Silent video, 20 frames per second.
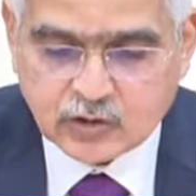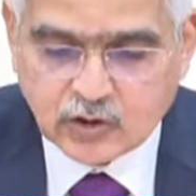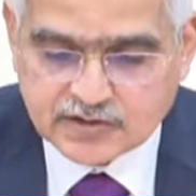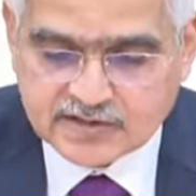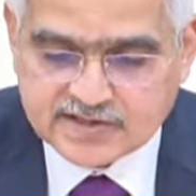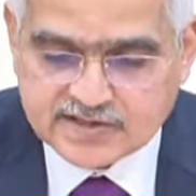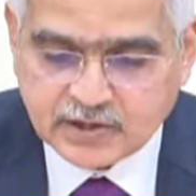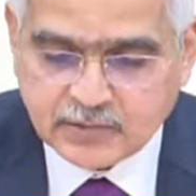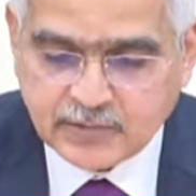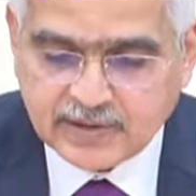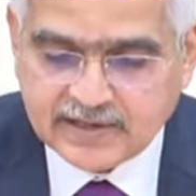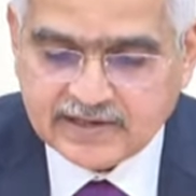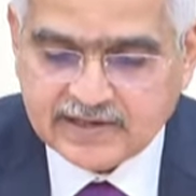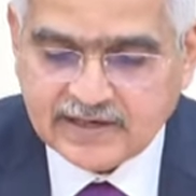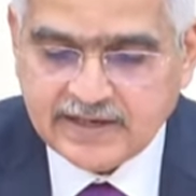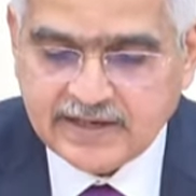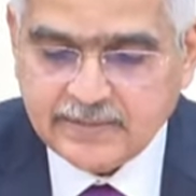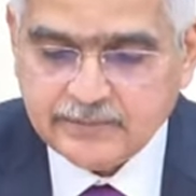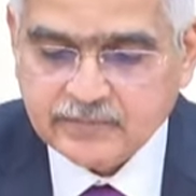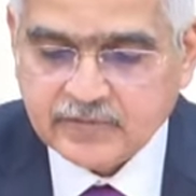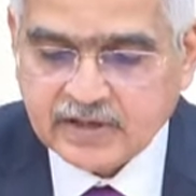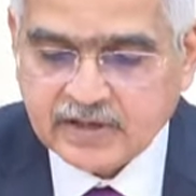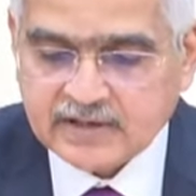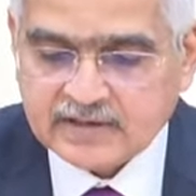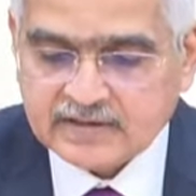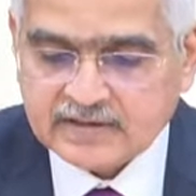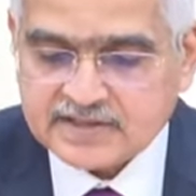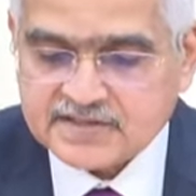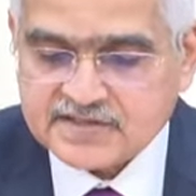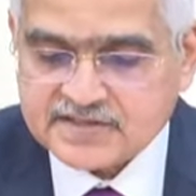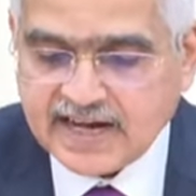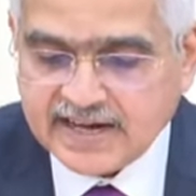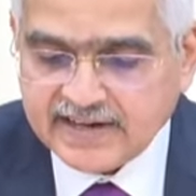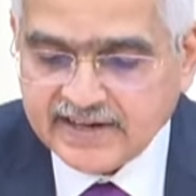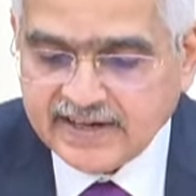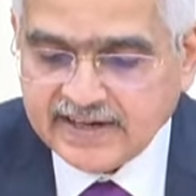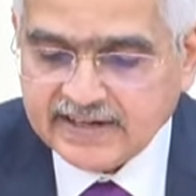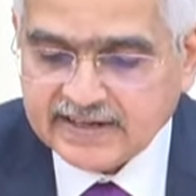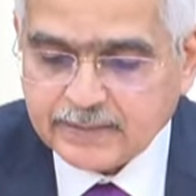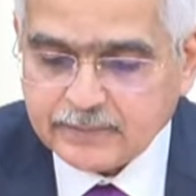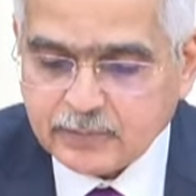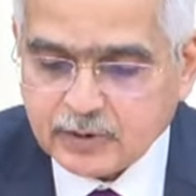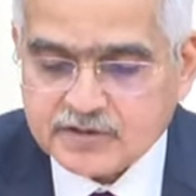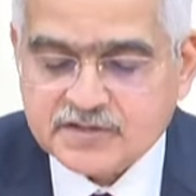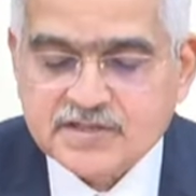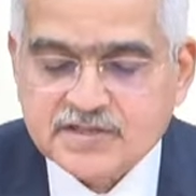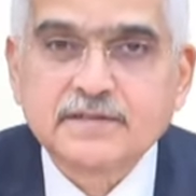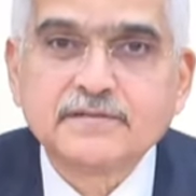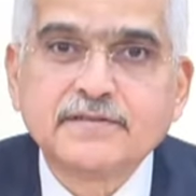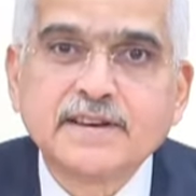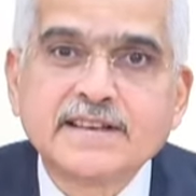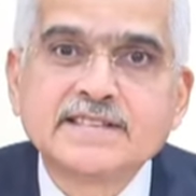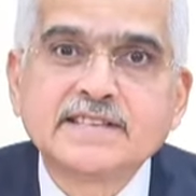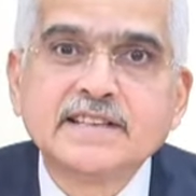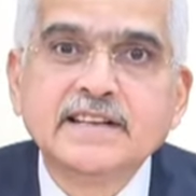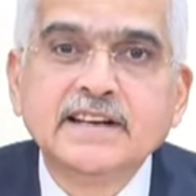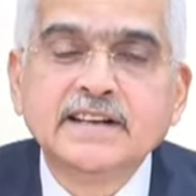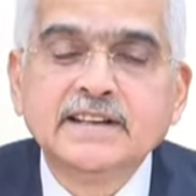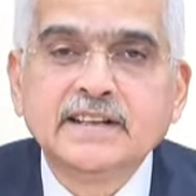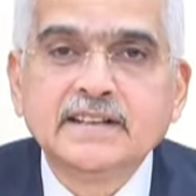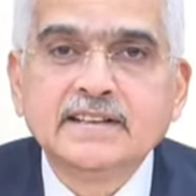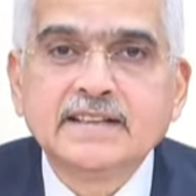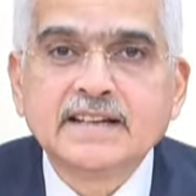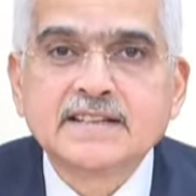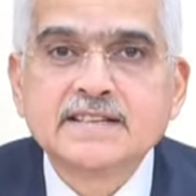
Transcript: Consequently, the standing deposit facility,